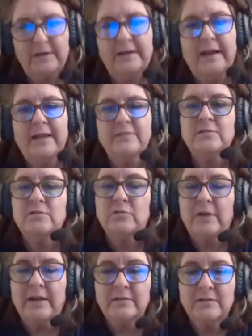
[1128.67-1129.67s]
It has the
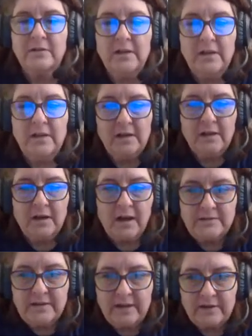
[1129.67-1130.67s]
direct
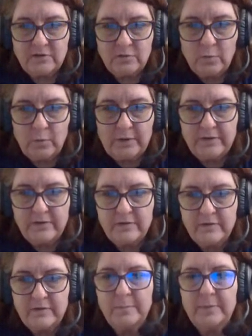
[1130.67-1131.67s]
contact with
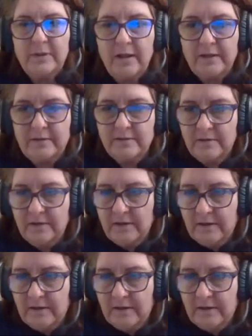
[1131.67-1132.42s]
the blood.